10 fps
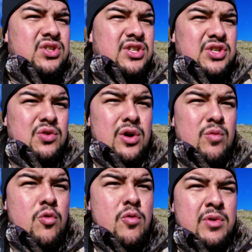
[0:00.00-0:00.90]
It's actually
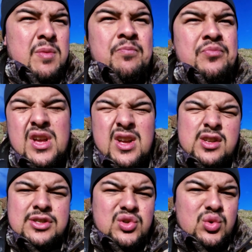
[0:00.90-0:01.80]
quite warm, but
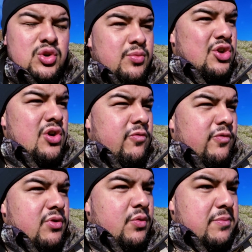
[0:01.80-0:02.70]
still a little bit cold
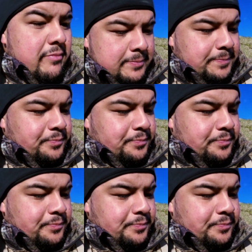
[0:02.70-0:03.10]
from the wind.